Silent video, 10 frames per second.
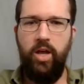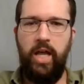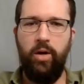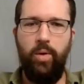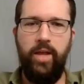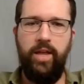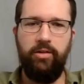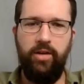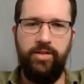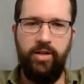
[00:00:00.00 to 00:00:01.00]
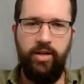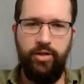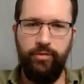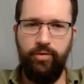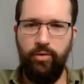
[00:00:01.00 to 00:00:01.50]
in a way that a
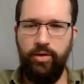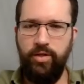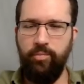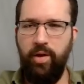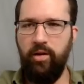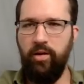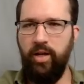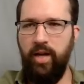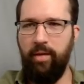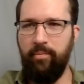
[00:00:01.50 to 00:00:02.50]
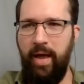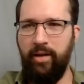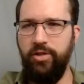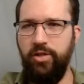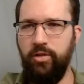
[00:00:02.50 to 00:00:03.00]
residential focused competitor cannot
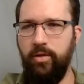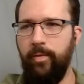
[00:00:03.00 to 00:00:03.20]
match.